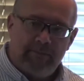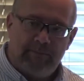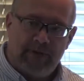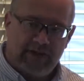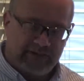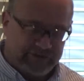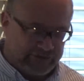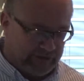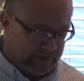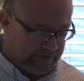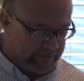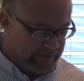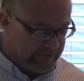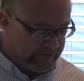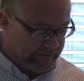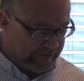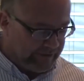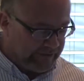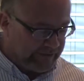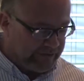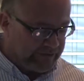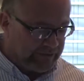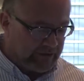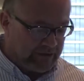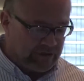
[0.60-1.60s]
Bus
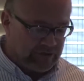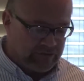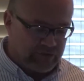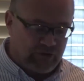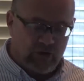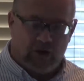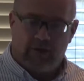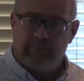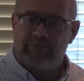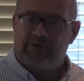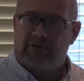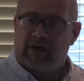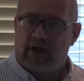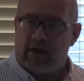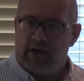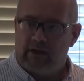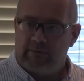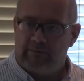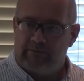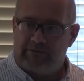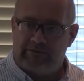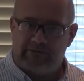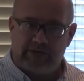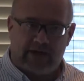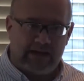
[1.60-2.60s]
services, jobs,
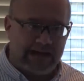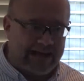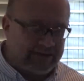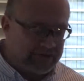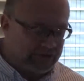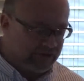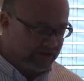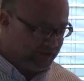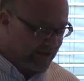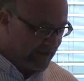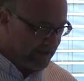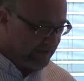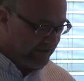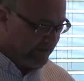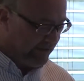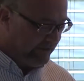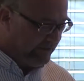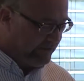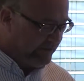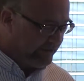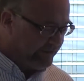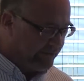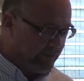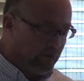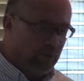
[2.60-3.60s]
clubs, leisure
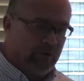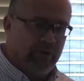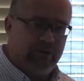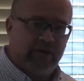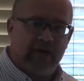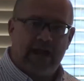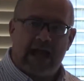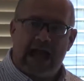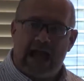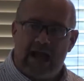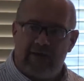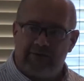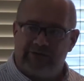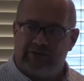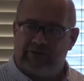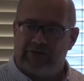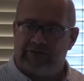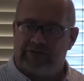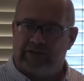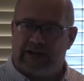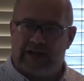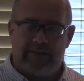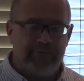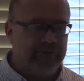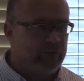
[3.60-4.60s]
centres, all, housing
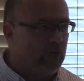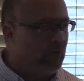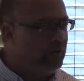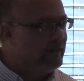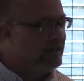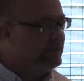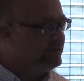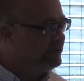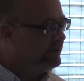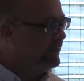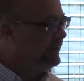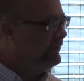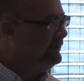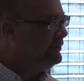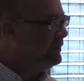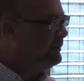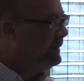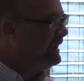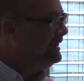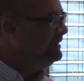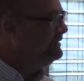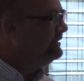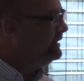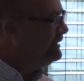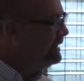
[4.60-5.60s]
schemes, all these things are
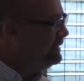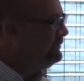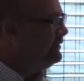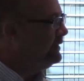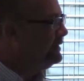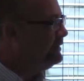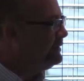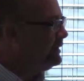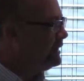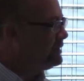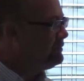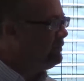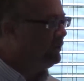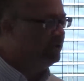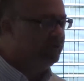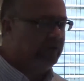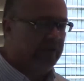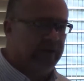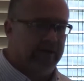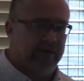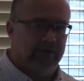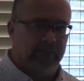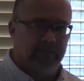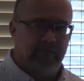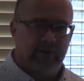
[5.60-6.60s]
being delivered across
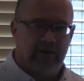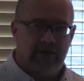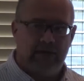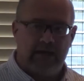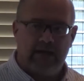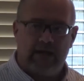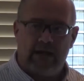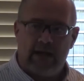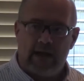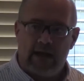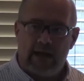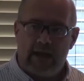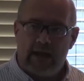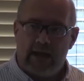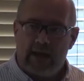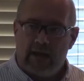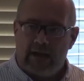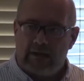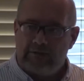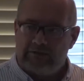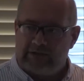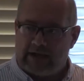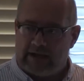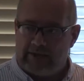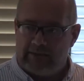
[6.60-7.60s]
England by
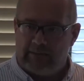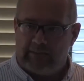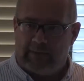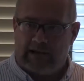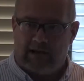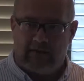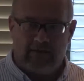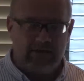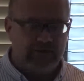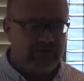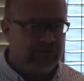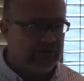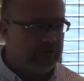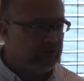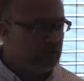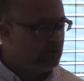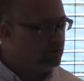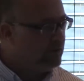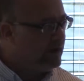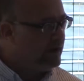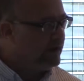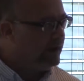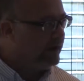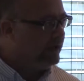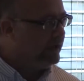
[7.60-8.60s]
town and parishes
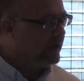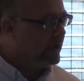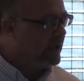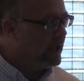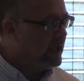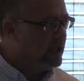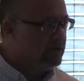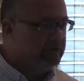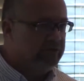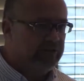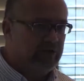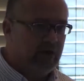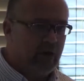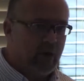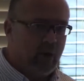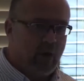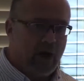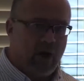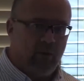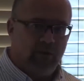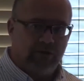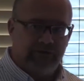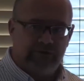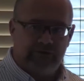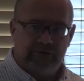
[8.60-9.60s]
already. And so
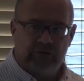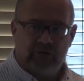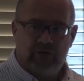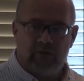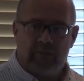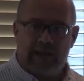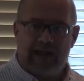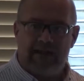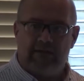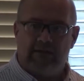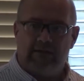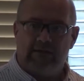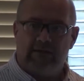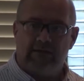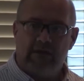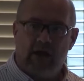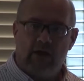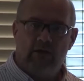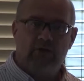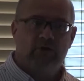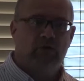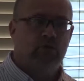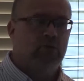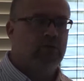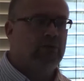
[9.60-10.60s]
I want to talk about
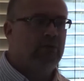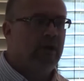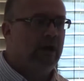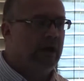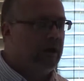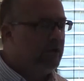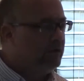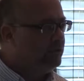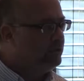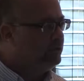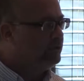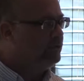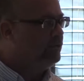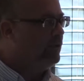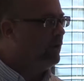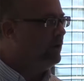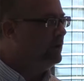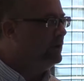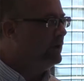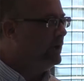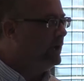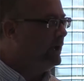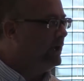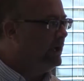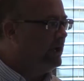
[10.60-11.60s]
local,
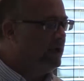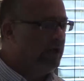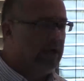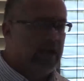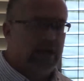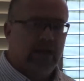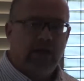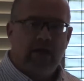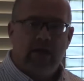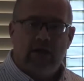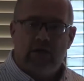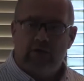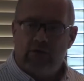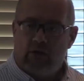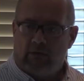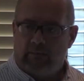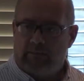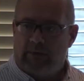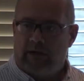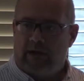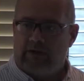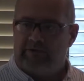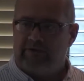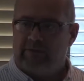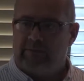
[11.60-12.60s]
stronger,
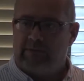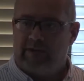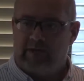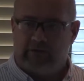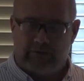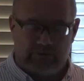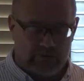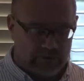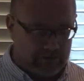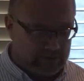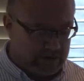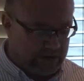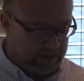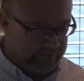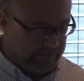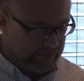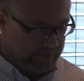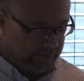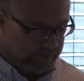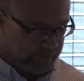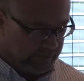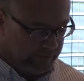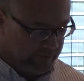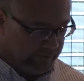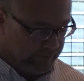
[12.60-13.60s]
non-party political
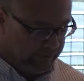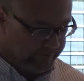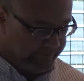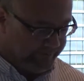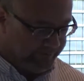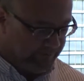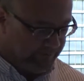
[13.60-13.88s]
governance.